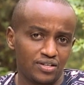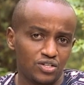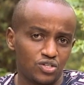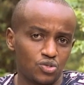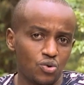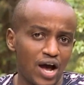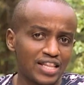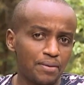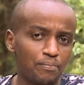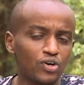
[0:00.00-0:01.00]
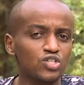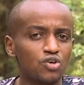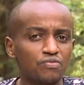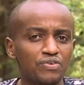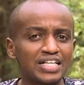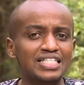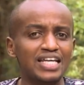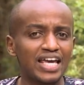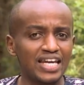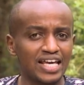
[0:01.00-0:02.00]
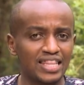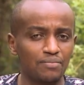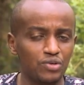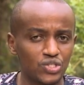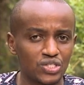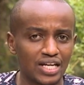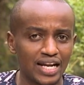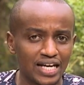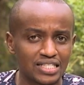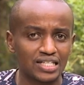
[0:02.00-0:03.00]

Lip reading: So at the point of retaining them, which is the next